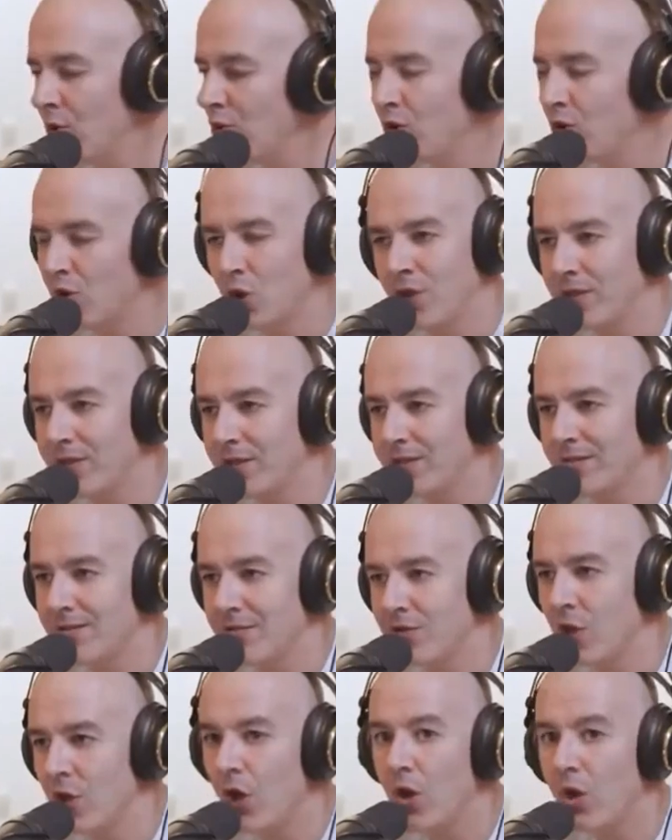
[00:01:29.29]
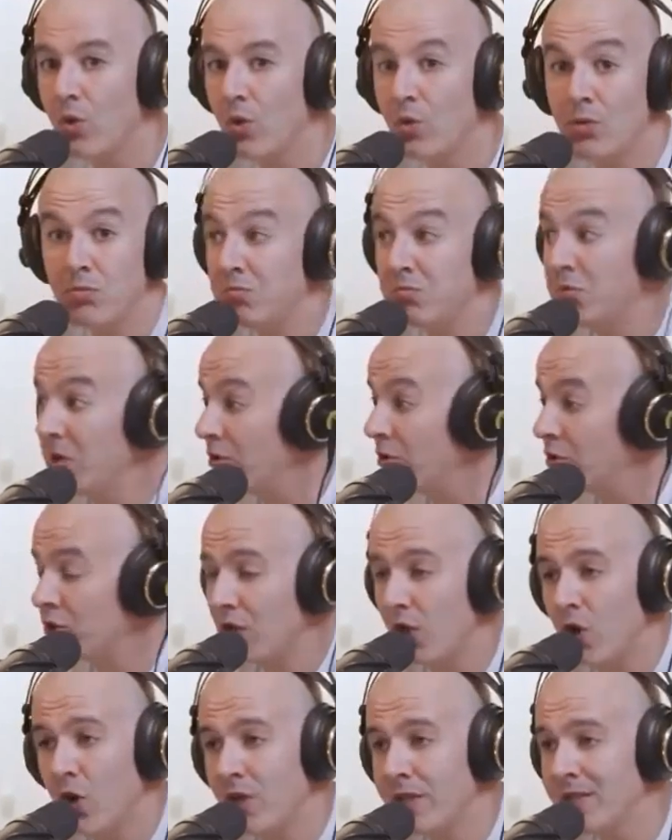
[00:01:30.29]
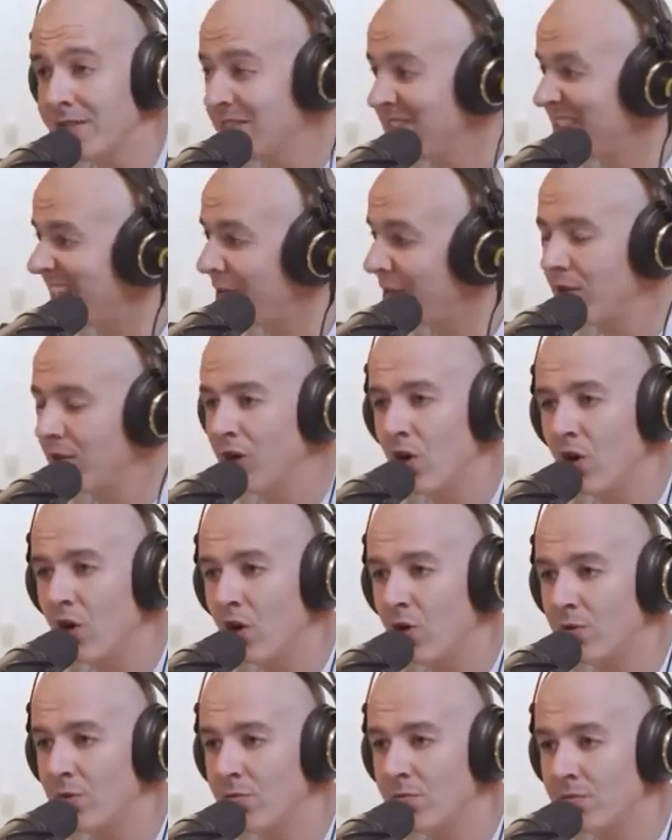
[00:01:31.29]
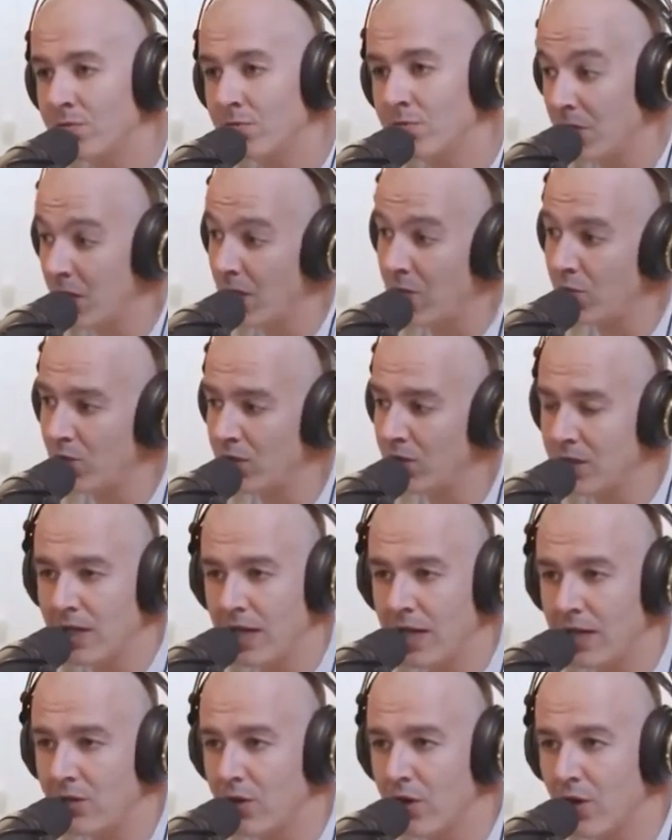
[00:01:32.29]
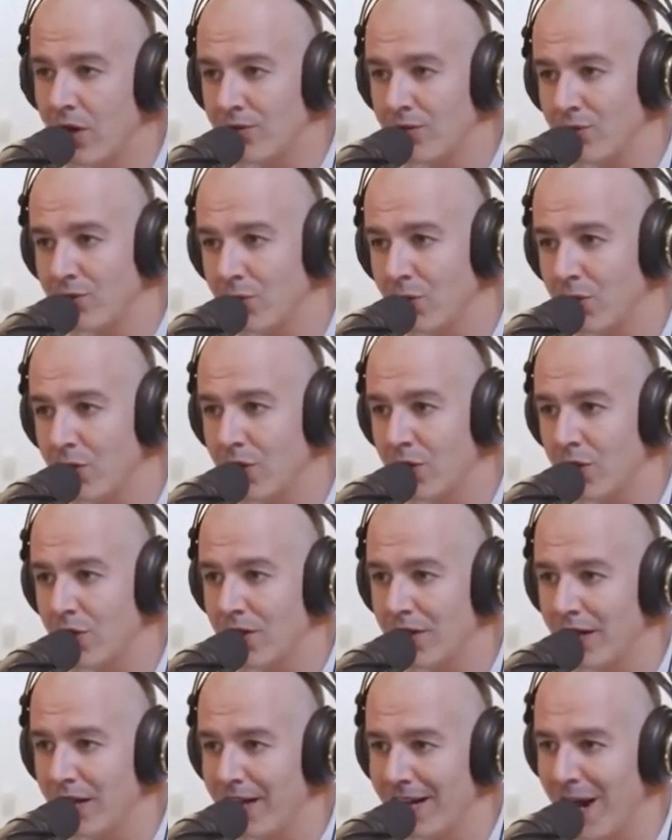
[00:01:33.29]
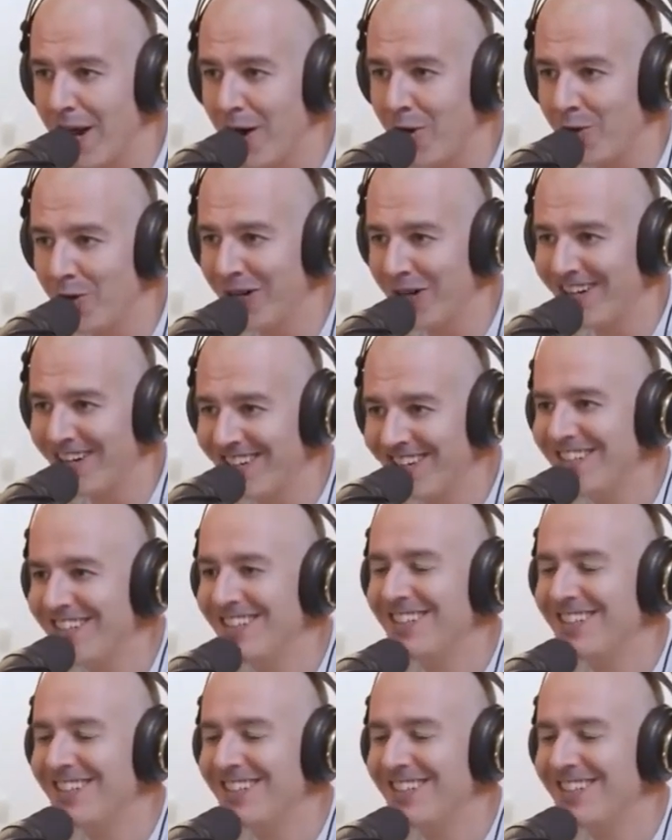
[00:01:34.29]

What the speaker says: No choice. No, you know, Sharon is safe at home. God willing. I don't know. I haven't spoken to her in like an hour.